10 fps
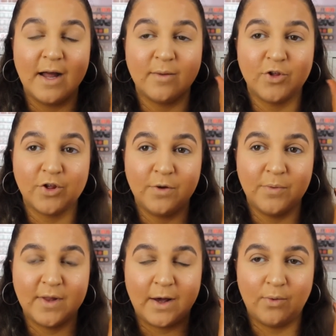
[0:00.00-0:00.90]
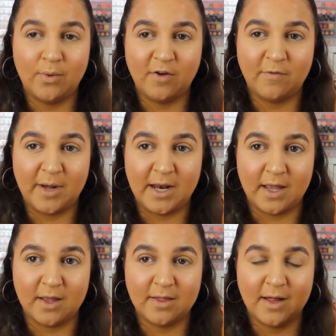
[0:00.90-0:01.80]
And I'm just going to put that all over my
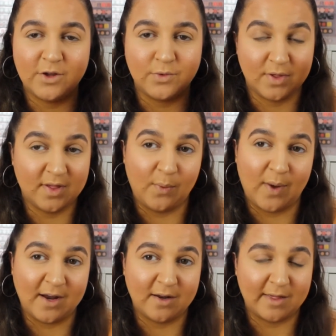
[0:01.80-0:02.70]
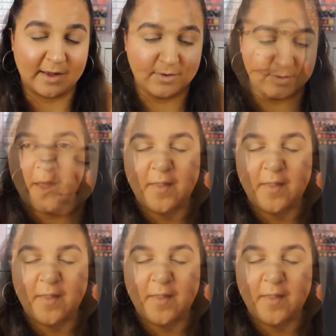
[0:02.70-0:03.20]
lid, and you'll see why in a second.